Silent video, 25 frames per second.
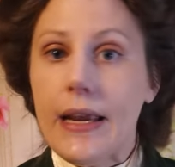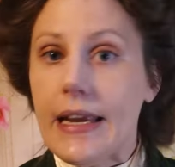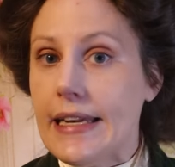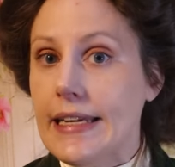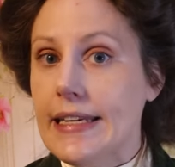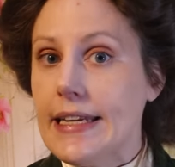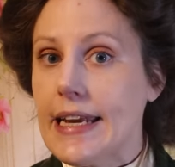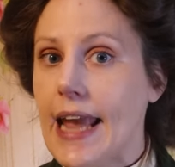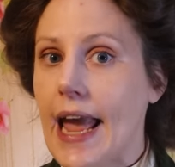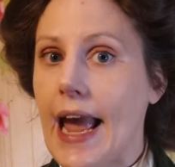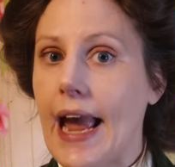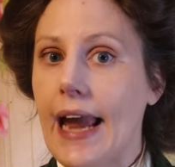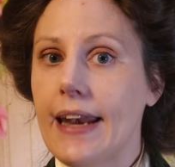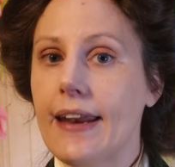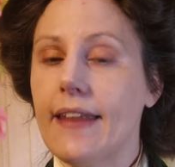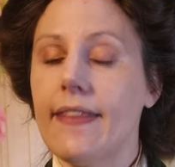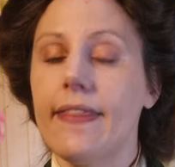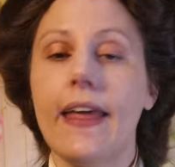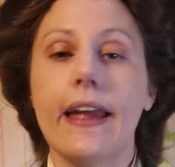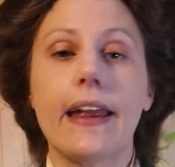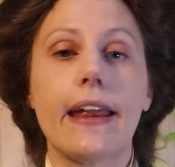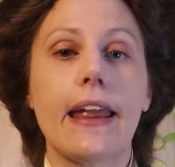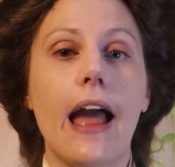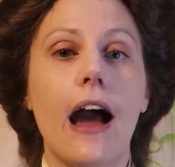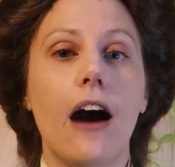indicated
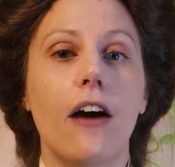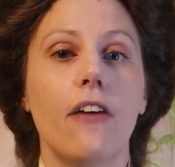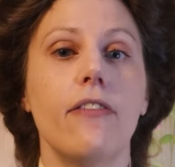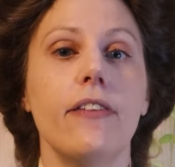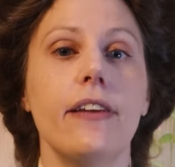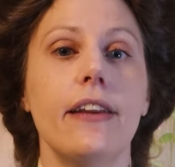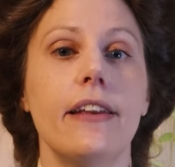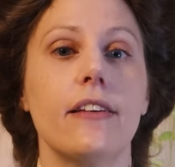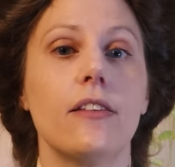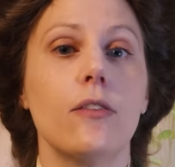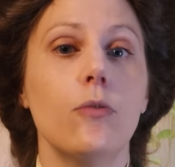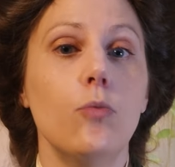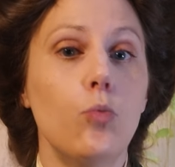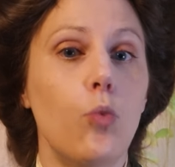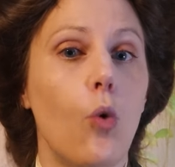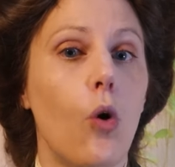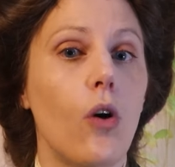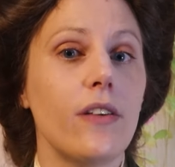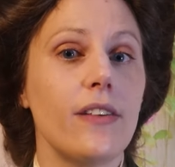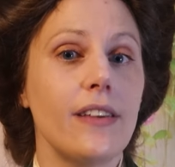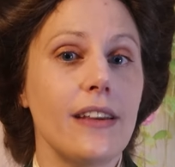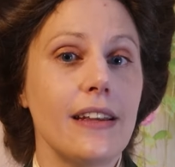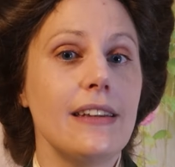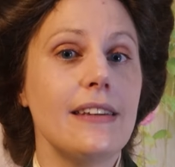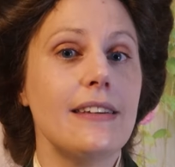that galvanism
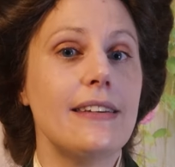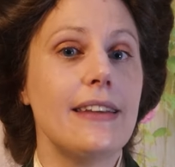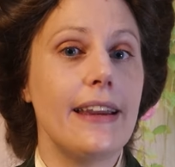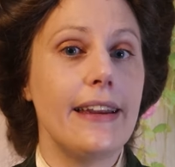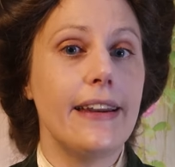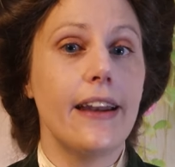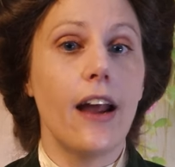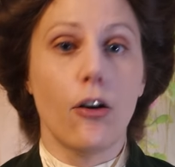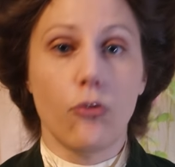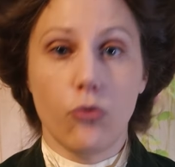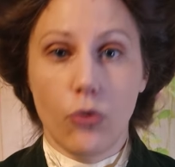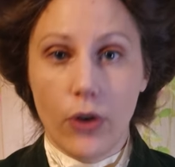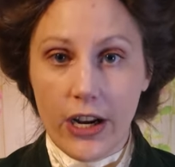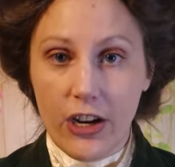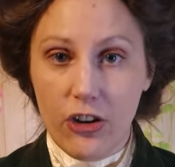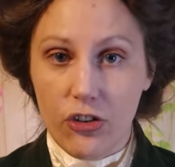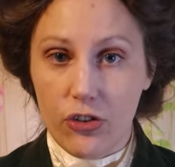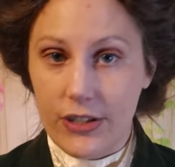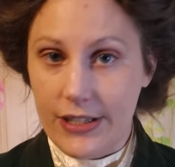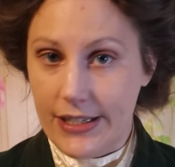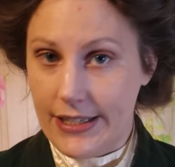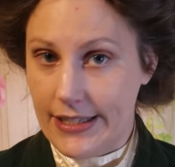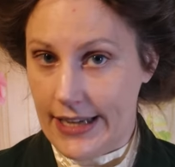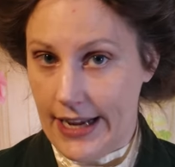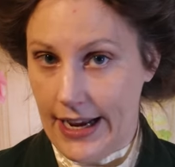was indeed a
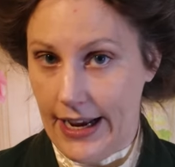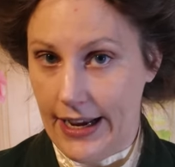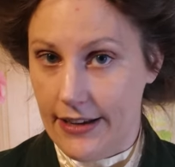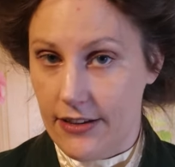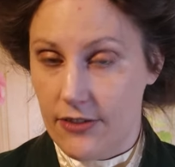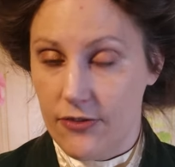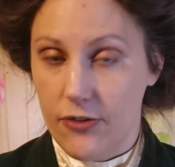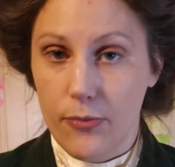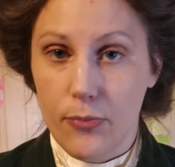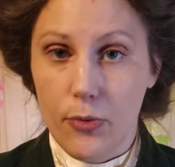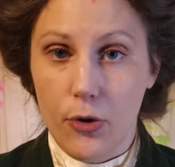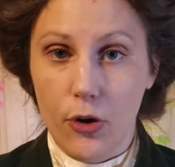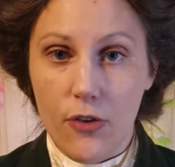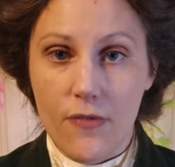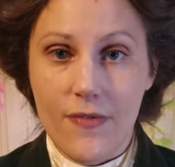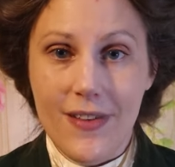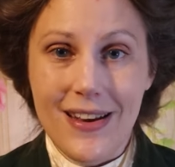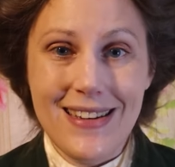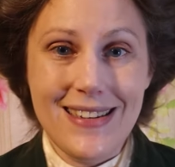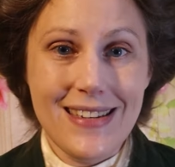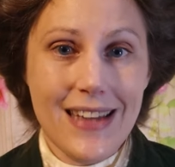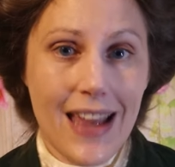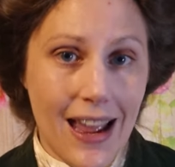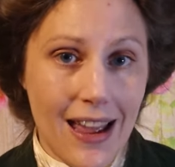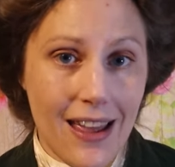rigorous test for
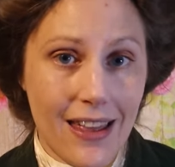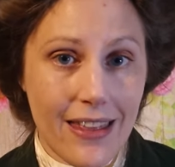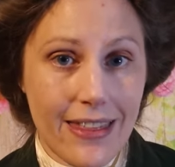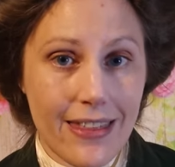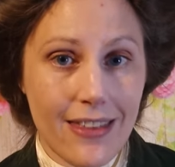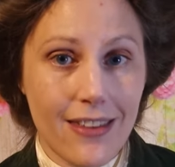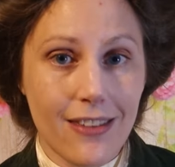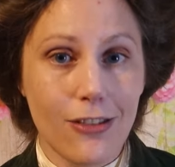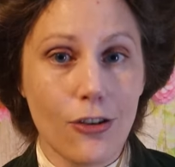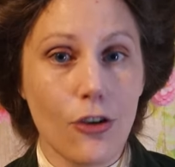proving death